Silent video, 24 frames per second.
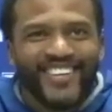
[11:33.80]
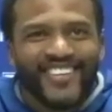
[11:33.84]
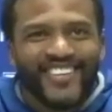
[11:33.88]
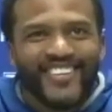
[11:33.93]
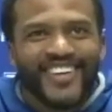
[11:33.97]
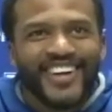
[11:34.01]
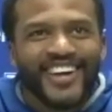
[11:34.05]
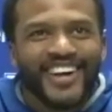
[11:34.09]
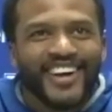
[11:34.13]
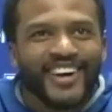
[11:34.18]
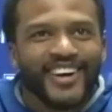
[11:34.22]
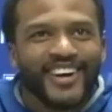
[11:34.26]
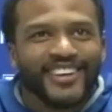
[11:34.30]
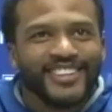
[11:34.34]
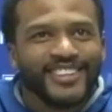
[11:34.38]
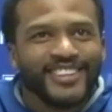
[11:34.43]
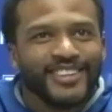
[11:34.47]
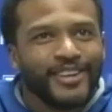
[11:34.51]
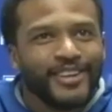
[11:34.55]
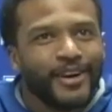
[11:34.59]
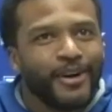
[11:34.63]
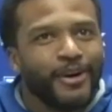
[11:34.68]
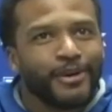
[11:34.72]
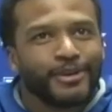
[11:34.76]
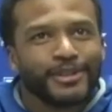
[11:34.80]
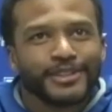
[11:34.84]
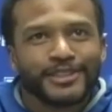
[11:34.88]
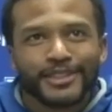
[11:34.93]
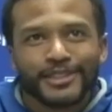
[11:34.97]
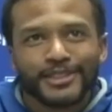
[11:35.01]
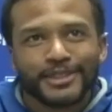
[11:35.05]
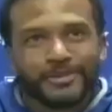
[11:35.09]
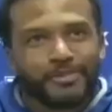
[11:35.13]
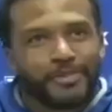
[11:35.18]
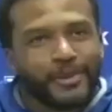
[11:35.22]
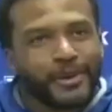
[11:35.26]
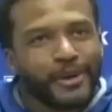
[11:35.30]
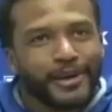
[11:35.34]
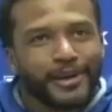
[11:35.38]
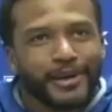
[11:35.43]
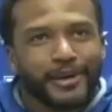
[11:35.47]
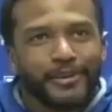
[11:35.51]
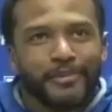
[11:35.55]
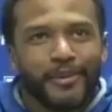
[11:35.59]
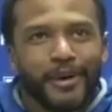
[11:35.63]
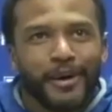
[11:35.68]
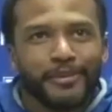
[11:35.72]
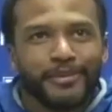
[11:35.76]
Well, you know, it was a spur of
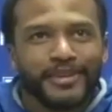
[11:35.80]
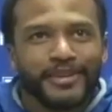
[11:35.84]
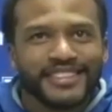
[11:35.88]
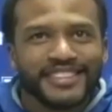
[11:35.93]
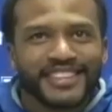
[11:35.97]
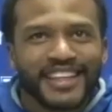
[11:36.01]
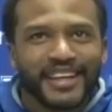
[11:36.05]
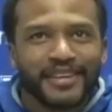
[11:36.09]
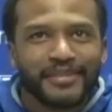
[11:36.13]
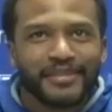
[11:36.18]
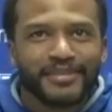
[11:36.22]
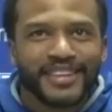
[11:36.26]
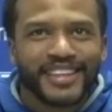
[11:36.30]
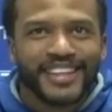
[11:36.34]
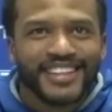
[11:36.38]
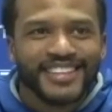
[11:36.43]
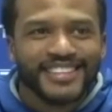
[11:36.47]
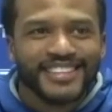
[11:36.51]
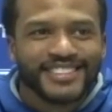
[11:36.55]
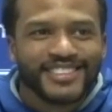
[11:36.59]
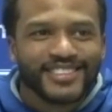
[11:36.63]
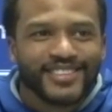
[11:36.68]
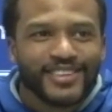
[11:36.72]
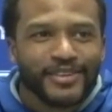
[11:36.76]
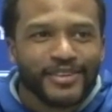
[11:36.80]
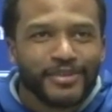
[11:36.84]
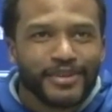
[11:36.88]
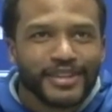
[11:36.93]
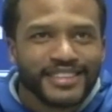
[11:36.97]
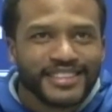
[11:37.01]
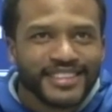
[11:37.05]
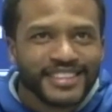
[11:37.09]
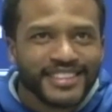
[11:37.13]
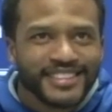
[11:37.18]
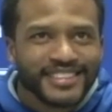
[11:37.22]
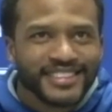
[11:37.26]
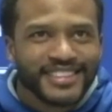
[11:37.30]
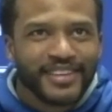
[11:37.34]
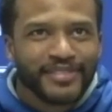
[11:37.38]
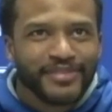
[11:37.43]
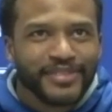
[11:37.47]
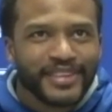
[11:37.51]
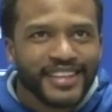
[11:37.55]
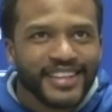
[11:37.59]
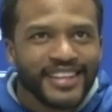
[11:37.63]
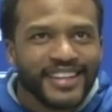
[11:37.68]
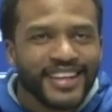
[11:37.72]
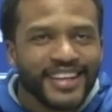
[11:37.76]
the moment type thing. So it wasn't
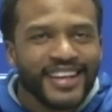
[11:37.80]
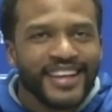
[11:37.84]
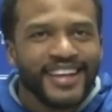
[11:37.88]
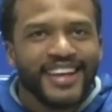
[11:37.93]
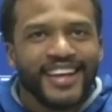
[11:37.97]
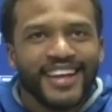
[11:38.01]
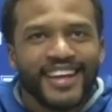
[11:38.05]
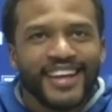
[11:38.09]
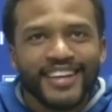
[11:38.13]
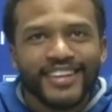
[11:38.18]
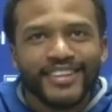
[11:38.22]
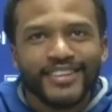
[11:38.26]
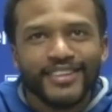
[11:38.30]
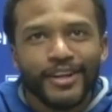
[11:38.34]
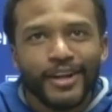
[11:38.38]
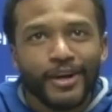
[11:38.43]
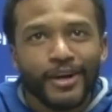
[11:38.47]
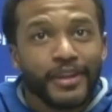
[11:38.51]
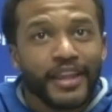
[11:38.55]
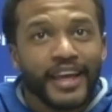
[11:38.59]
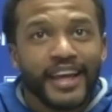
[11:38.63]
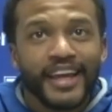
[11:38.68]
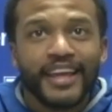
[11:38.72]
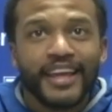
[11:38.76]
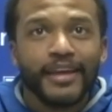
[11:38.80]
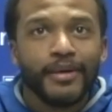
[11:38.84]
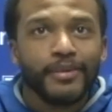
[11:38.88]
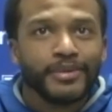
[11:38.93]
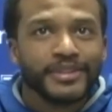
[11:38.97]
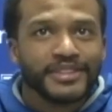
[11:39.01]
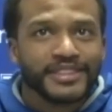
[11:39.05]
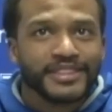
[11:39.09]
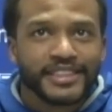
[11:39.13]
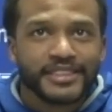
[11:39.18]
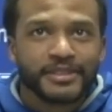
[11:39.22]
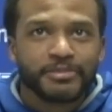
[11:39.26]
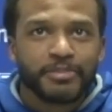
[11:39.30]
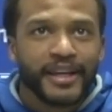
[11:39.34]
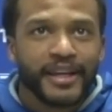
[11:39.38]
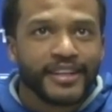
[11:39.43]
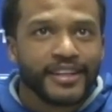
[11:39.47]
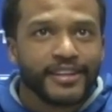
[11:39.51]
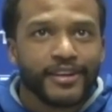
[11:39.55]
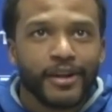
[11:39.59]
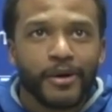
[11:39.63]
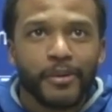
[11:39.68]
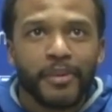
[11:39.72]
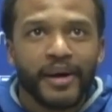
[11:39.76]
something, you know, that he was
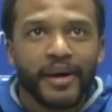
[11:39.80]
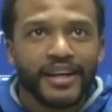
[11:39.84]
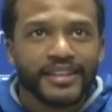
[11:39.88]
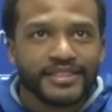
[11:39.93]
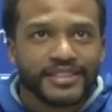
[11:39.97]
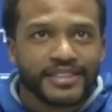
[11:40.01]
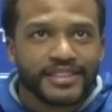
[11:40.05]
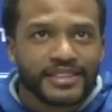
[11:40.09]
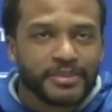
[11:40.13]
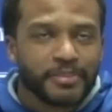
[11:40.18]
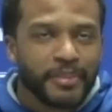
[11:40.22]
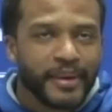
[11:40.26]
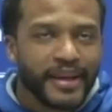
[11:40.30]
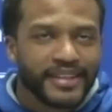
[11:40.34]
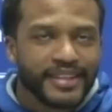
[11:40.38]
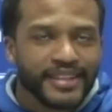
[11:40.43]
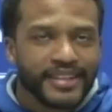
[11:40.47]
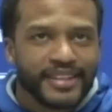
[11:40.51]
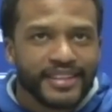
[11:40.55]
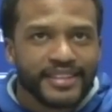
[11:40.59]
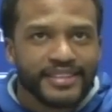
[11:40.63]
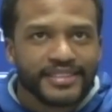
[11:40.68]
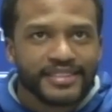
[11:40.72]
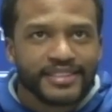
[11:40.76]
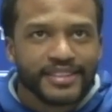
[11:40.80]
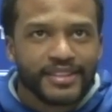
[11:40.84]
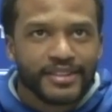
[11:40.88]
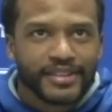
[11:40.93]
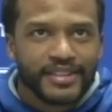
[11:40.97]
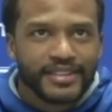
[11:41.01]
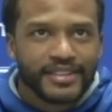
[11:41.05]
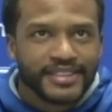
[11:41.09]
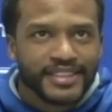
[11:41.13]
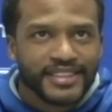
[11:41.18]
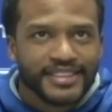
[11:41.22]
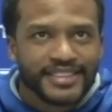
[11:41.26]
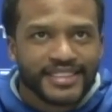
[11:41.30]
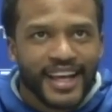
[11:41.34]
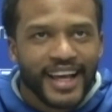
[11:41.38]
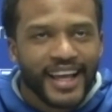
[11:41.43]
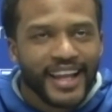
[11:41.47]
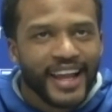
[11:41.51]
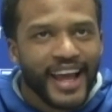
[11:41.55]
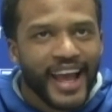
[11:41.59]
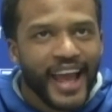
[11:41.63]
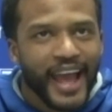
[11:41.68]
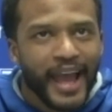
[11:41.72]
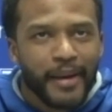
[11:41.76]
expecting. Nobody's expected it. So it just
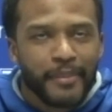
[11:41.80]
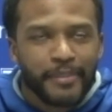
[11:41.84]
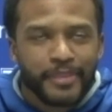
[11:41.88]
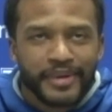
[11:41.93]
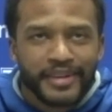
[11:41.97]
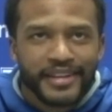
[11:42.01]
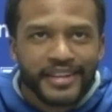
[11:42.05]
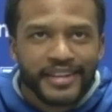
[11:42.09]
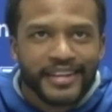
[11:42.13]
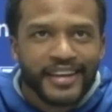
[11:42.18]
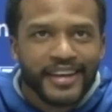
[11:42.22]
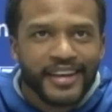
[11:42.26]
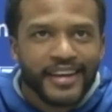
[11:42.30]
kind of happened.